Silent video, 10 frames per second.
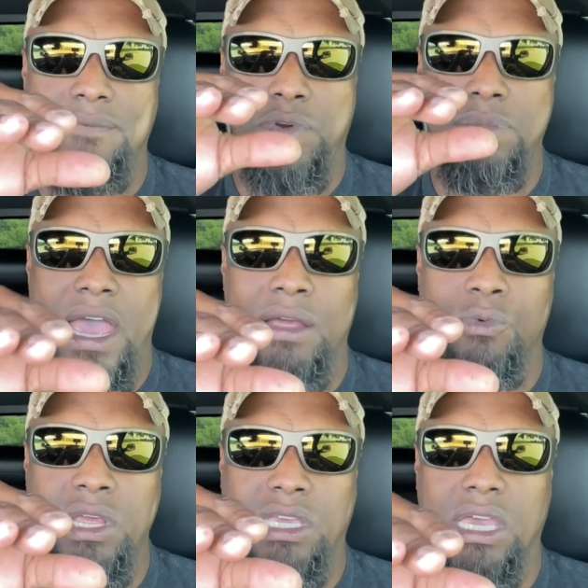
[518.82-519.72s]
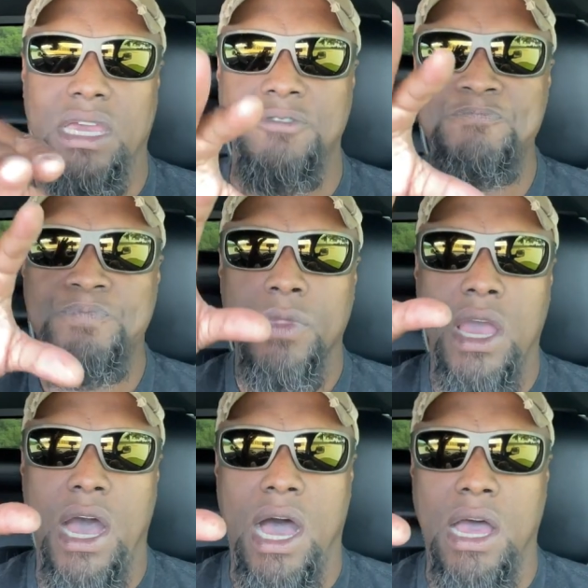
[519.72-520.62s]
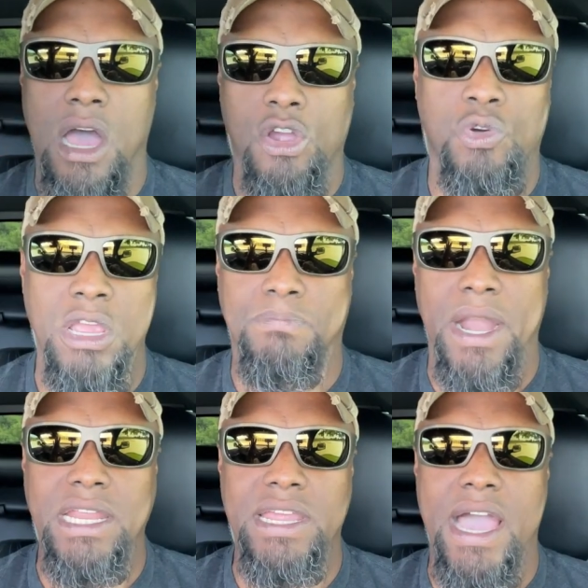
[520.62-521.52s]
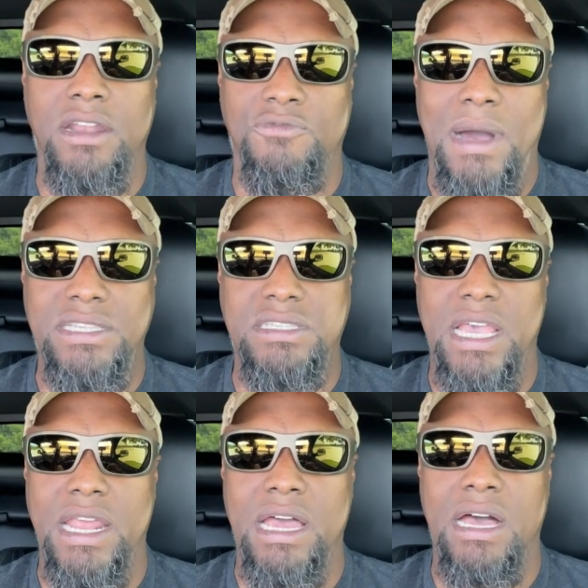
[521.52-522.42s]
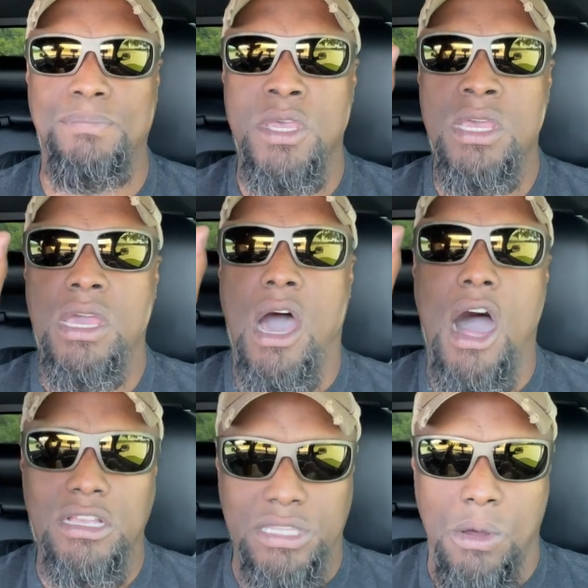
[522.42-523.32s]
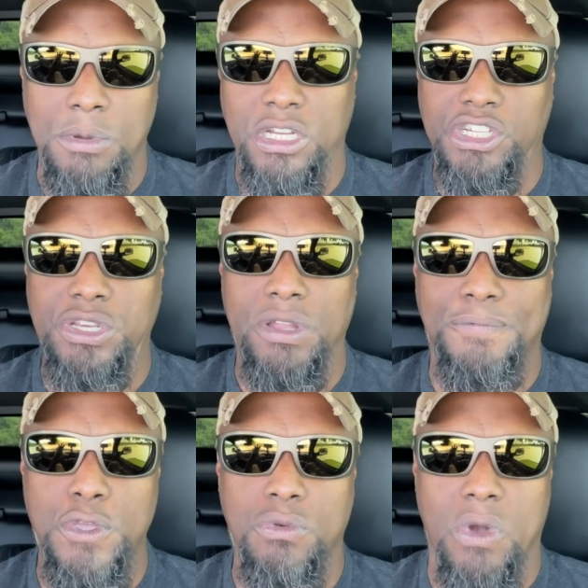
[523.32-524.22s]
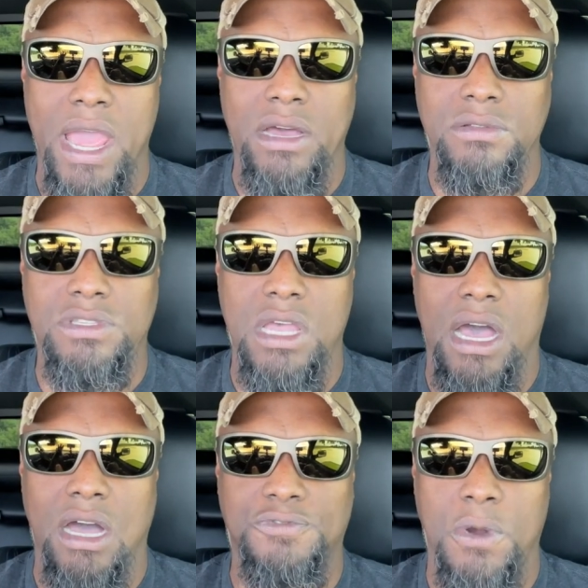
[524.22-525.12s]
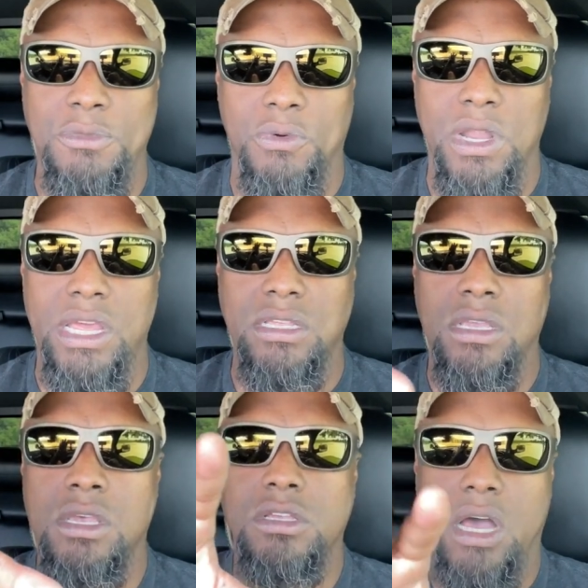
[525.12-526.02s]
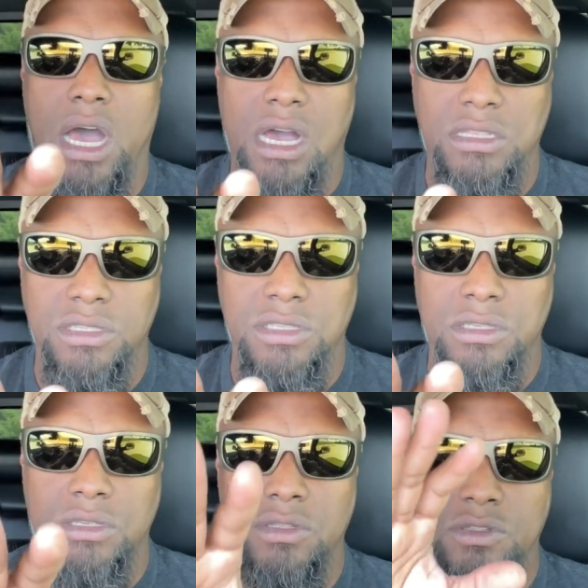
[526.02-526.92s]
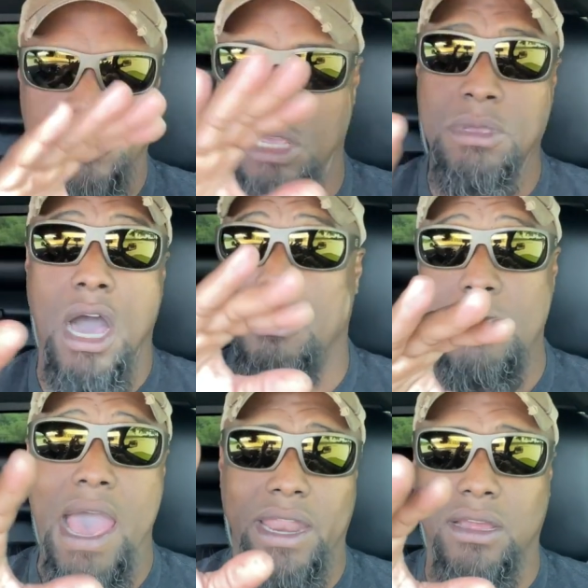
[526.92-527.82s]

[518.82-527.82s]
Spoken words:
from that weekend, a quick breakdown of my setup. Also, I'm gonna shoot a few rounds from the rig, semi-automatic,